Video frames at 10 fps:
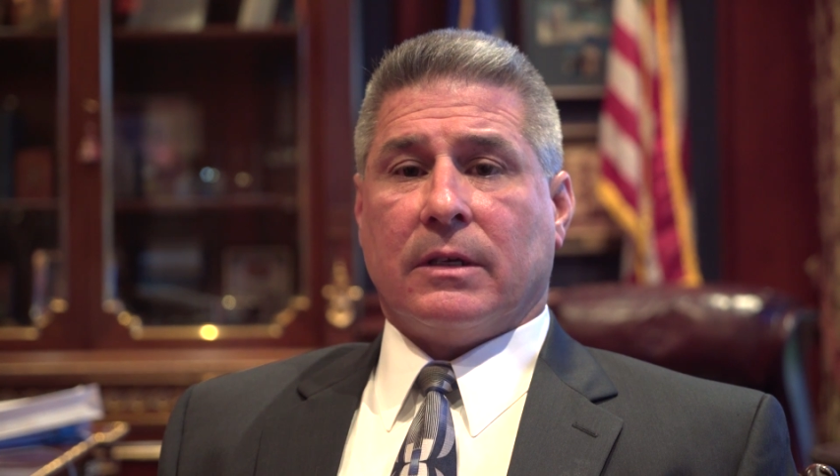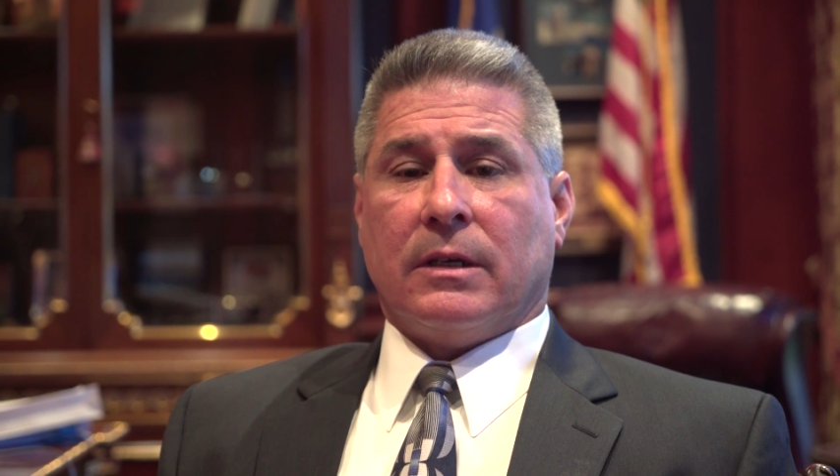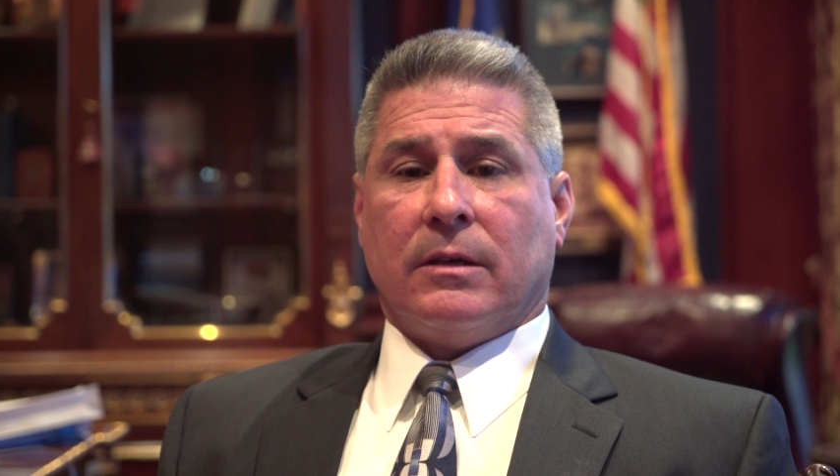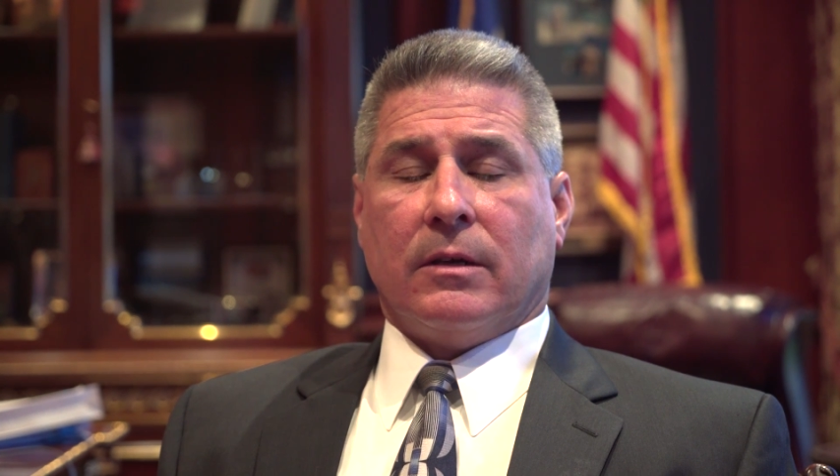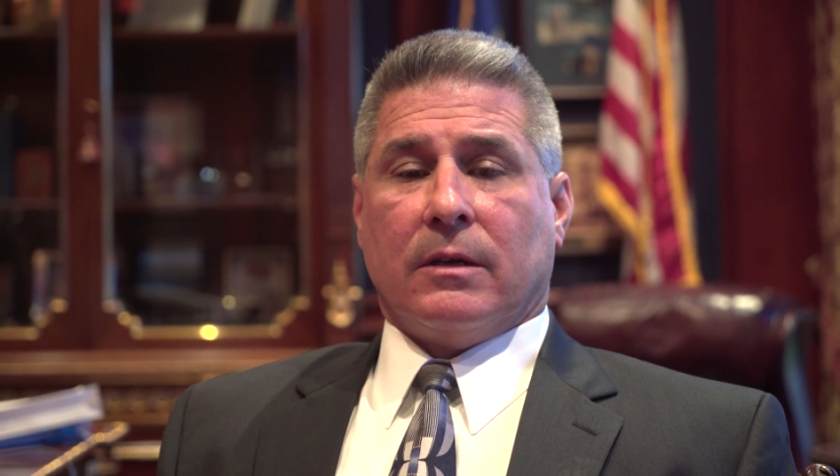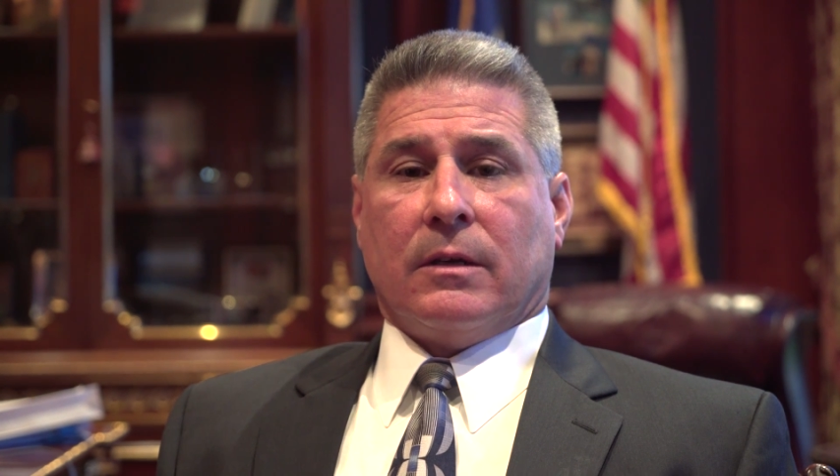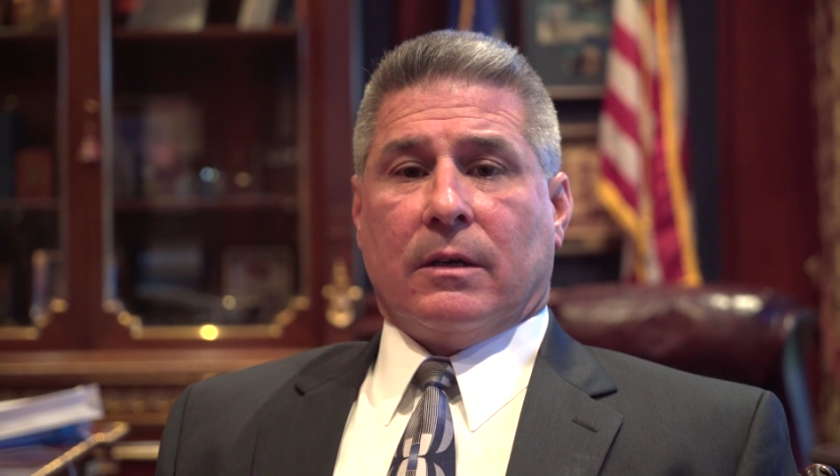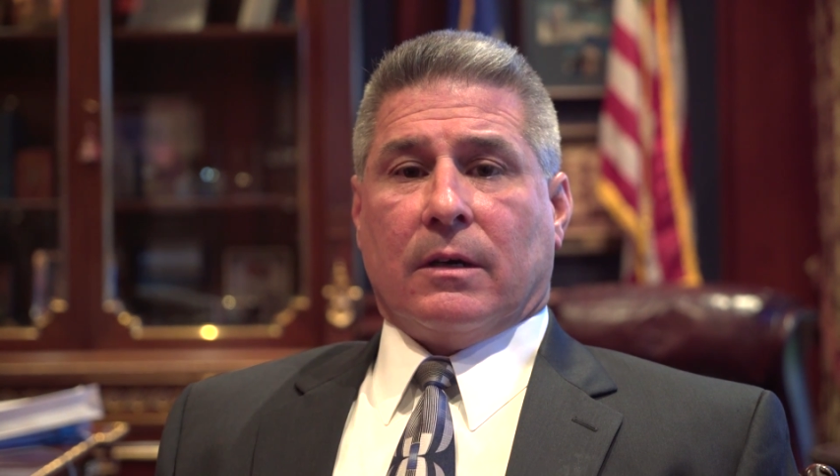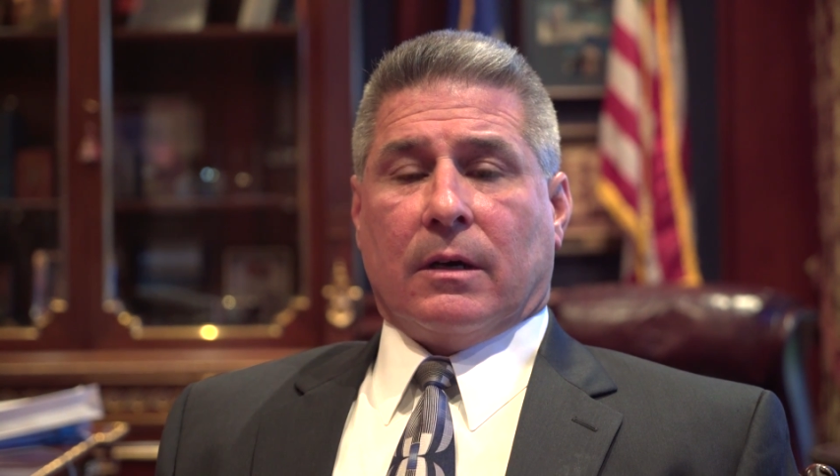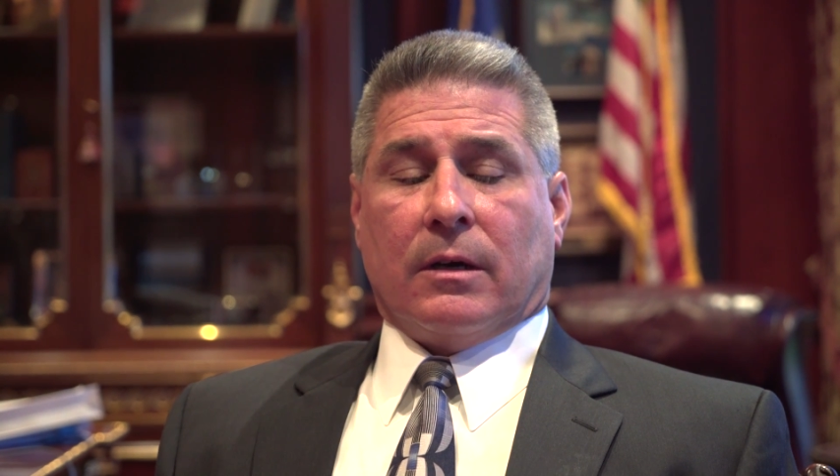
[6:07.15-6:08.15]
And
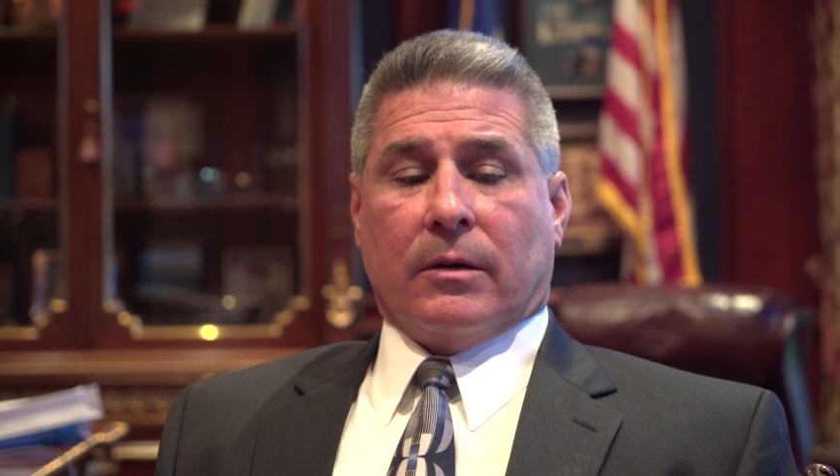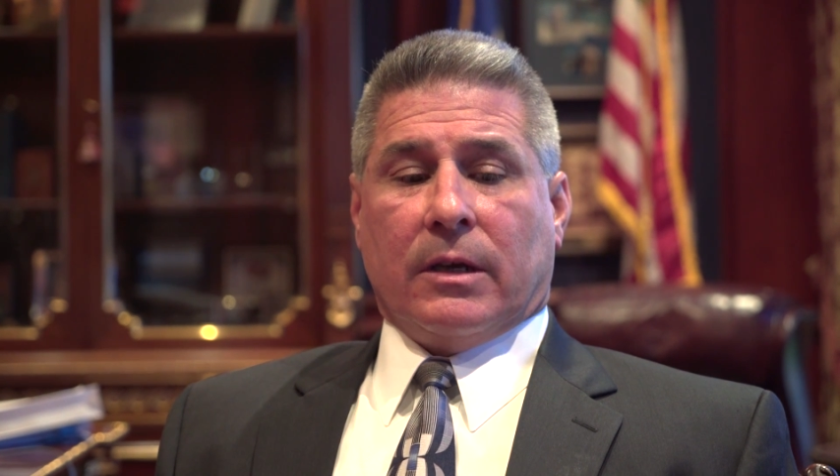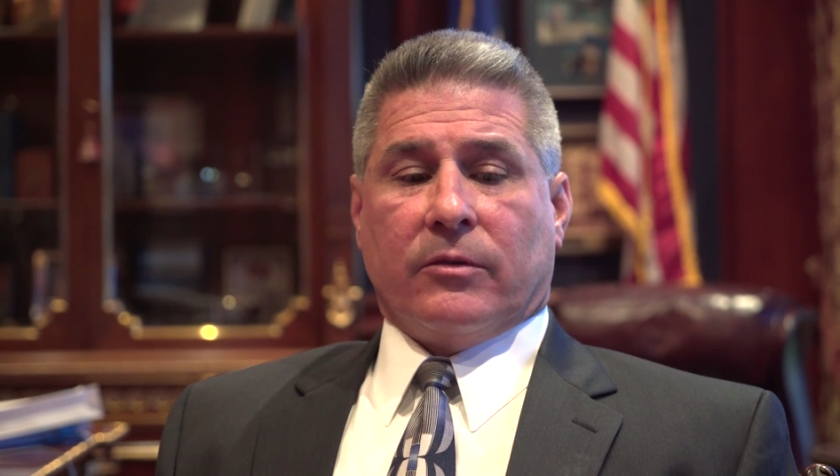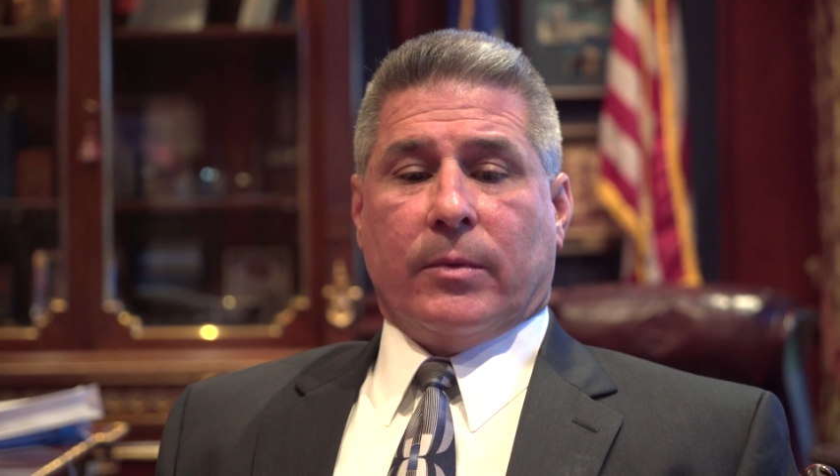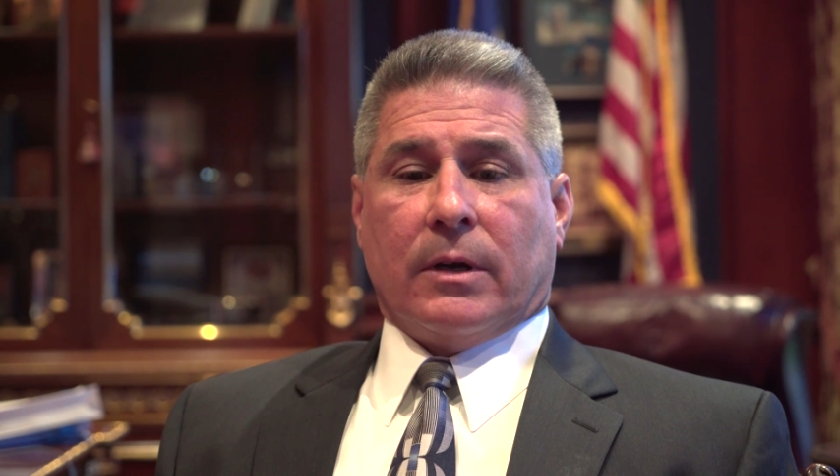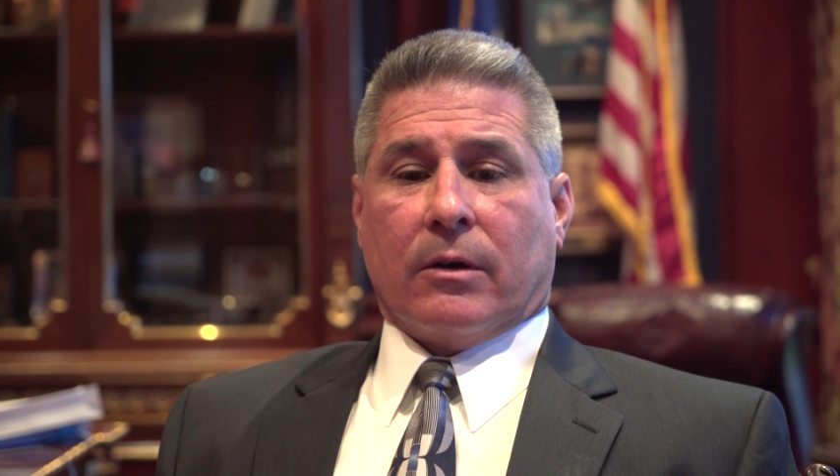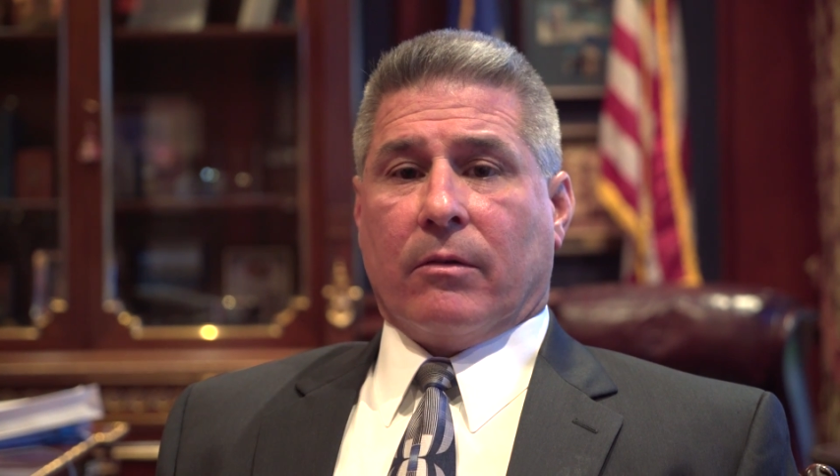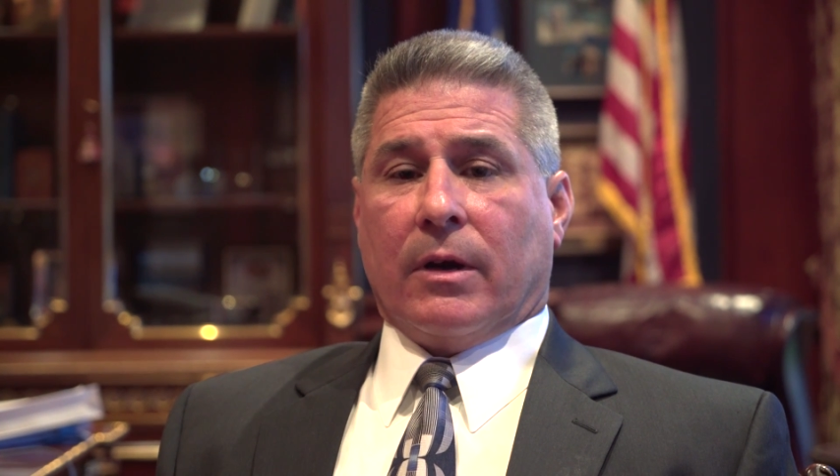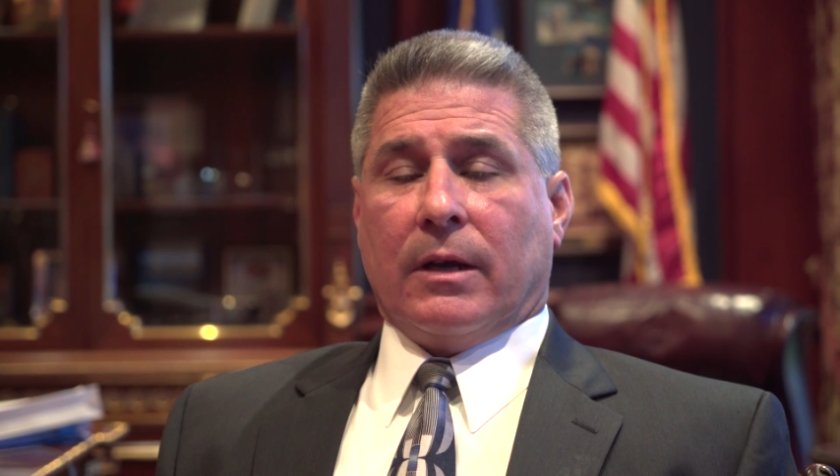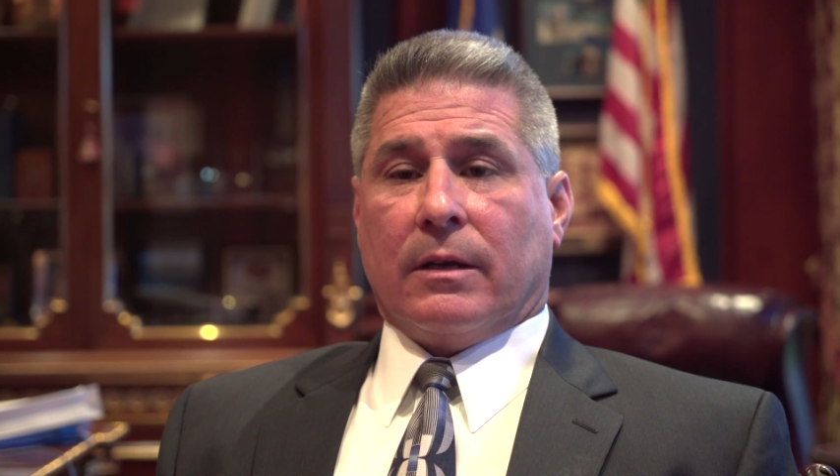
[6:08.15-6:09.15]
he's been a
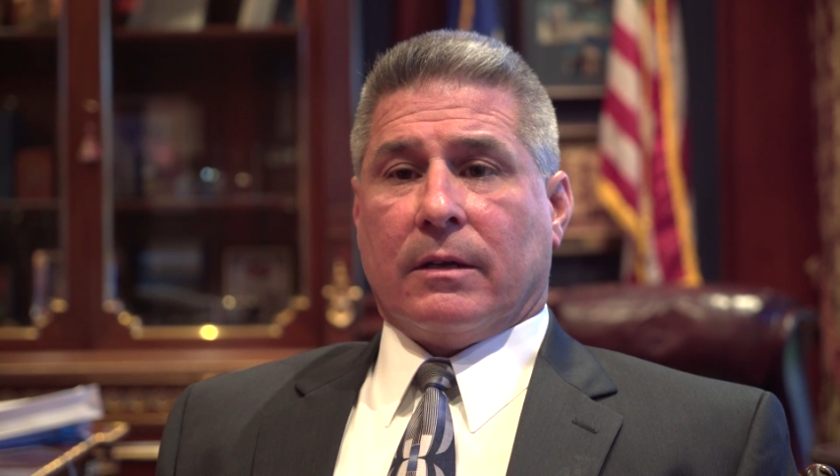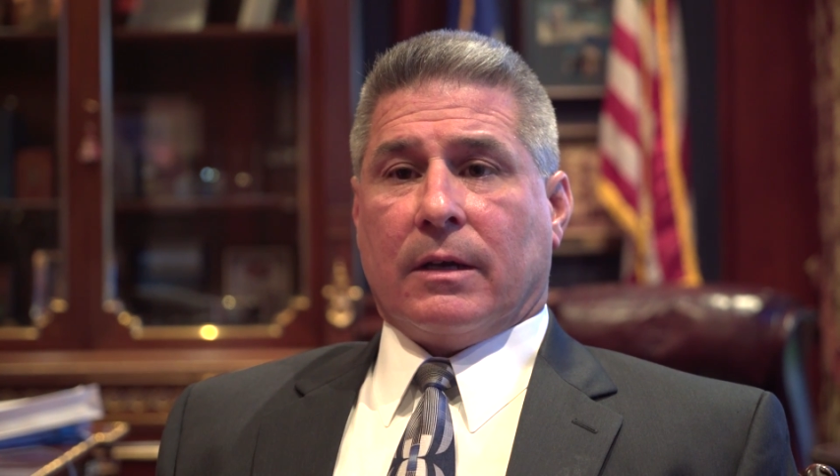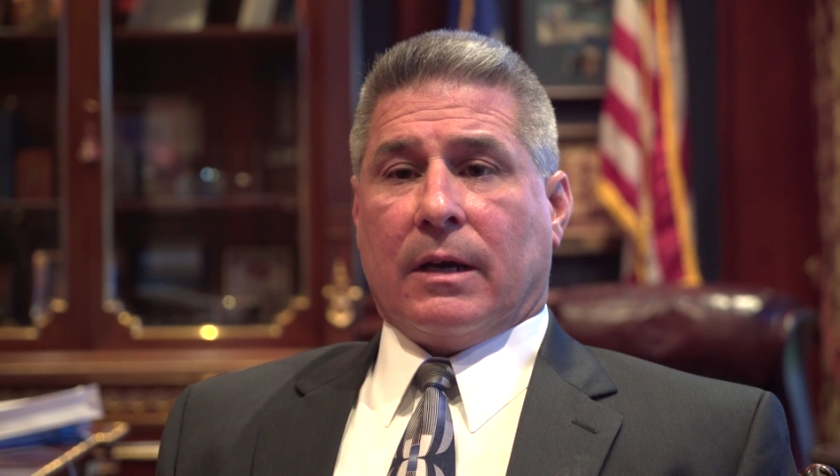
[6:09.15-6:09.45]
great